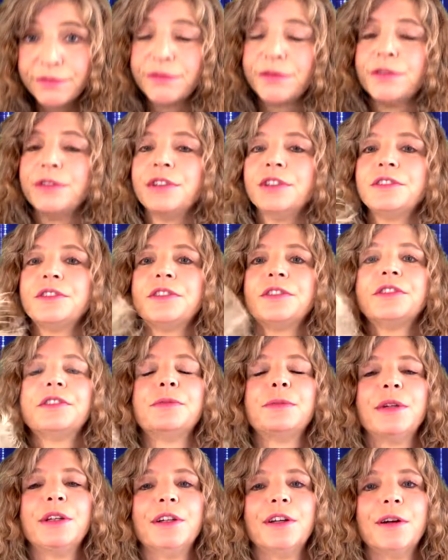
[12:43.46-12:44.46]
for this to
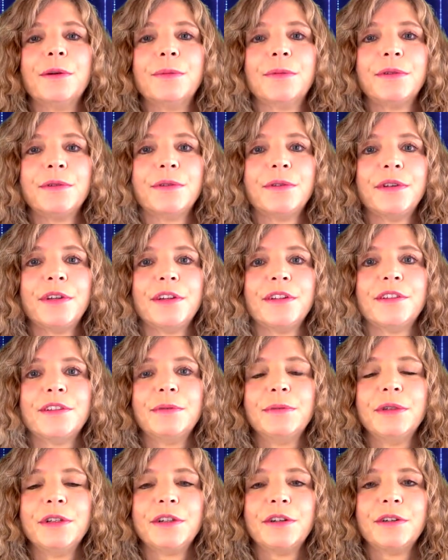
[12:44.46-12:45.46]
speed up and to
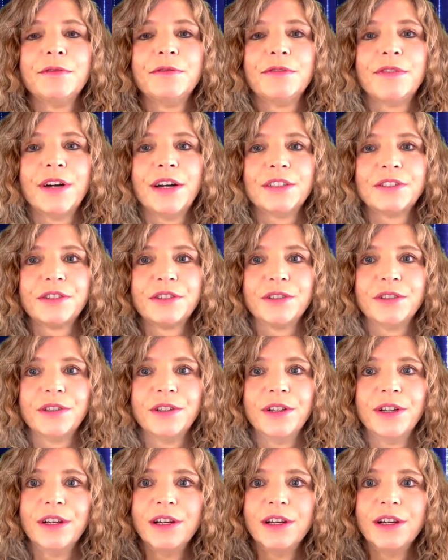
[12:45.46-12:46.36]
become faster